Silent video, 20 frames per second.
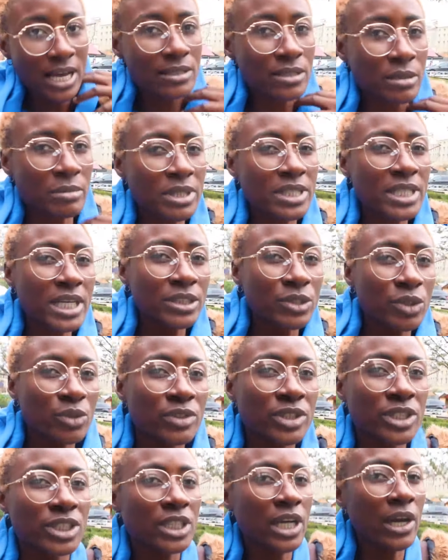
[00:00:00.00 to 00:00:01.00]
I submitted the
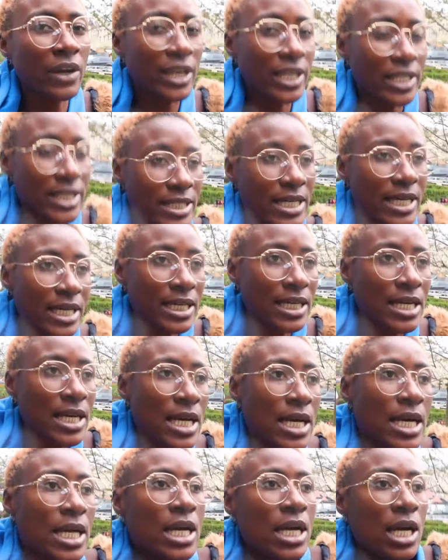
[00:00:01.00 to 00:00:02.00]
original letter
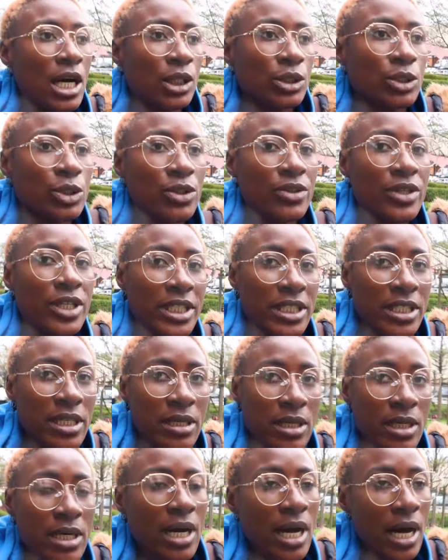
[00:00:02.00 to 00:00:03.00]
during
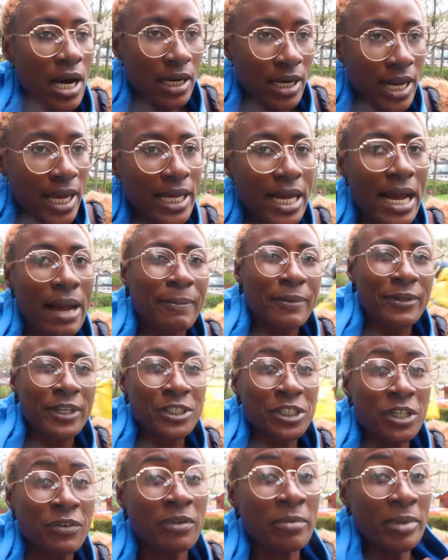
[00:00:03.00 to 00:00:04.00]
like
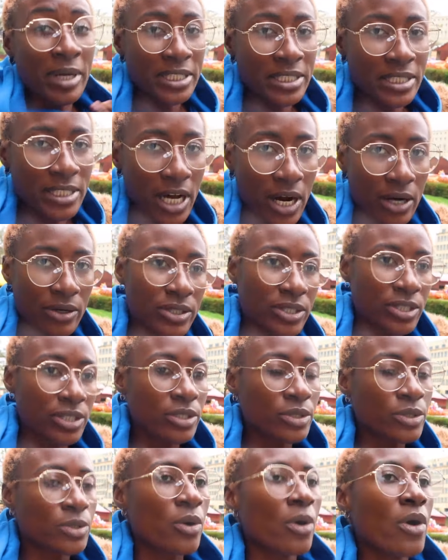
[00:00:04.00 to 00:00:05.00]
application for my
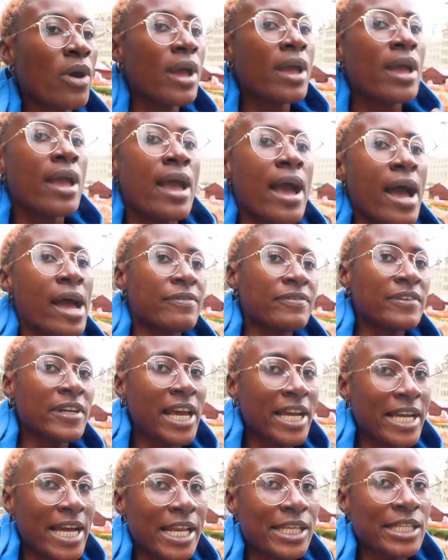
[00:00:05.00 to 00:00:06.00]
TRC, so I feel
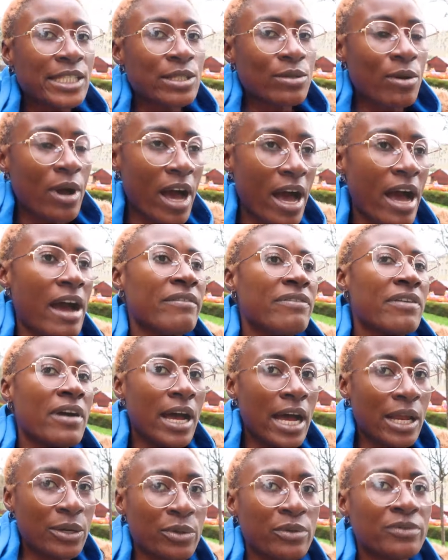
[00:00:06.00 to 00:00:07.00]
like I need to have
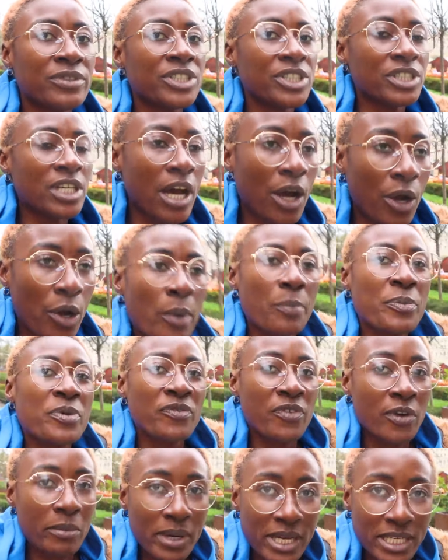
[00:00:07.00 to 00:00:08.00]
an original
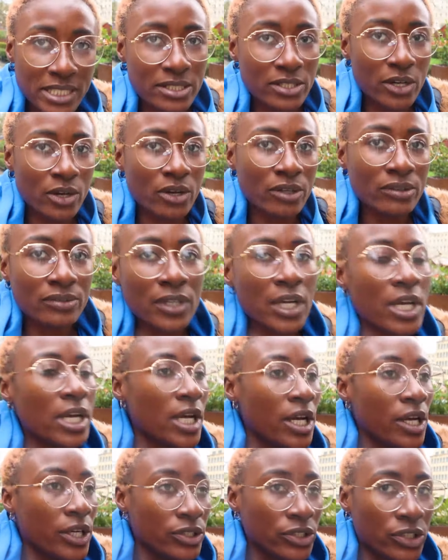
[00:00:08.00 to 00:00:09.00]
copy for myself
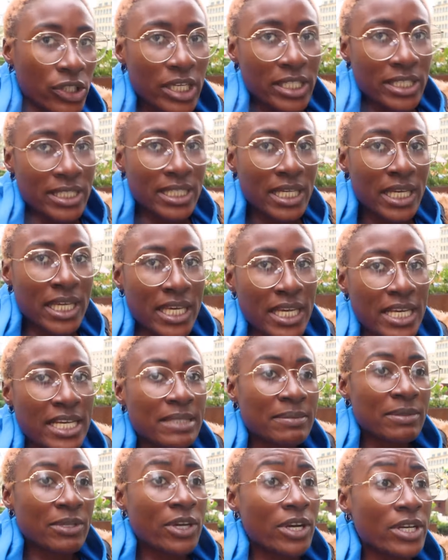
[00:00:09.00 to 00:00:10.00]
just in
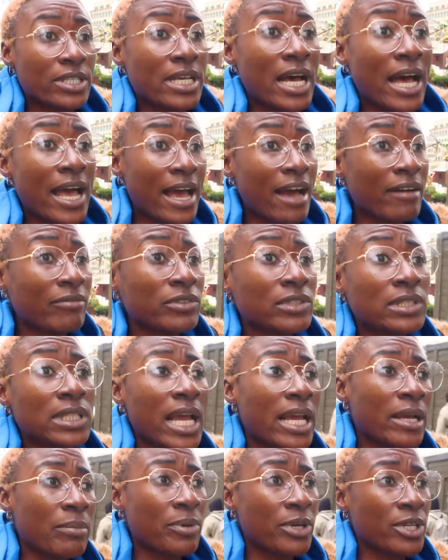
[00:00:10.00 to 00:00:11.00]
case, because I haven't
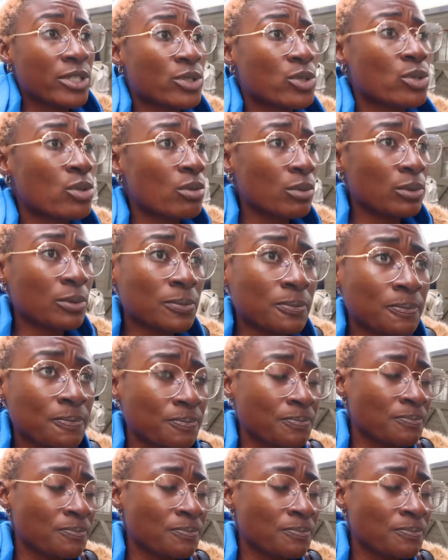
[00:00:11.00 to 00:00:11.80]
like been to